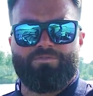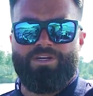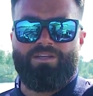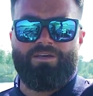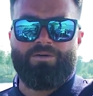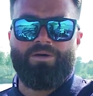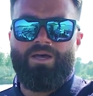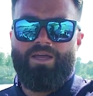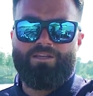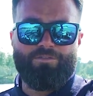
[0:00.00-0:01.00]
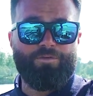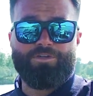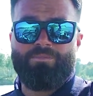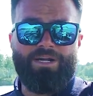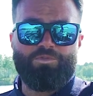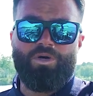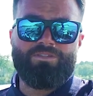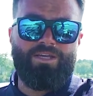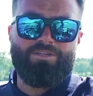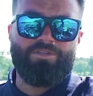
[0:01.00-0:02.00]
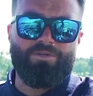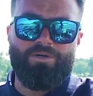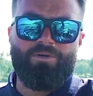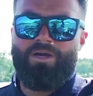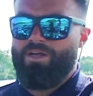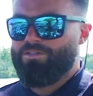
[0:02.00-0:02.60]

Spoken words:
video, because the first time I just wasn't as thorough.